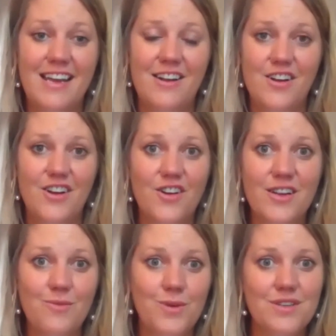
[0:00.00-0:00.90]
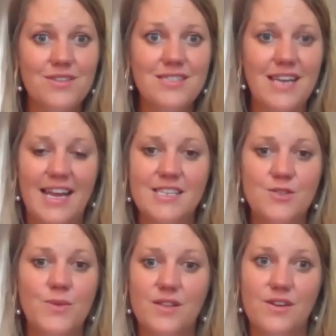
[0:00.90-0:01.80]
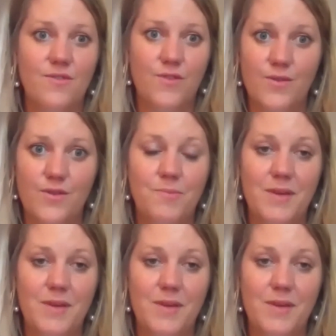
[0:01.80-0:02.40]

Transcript: in our current world and as we look forward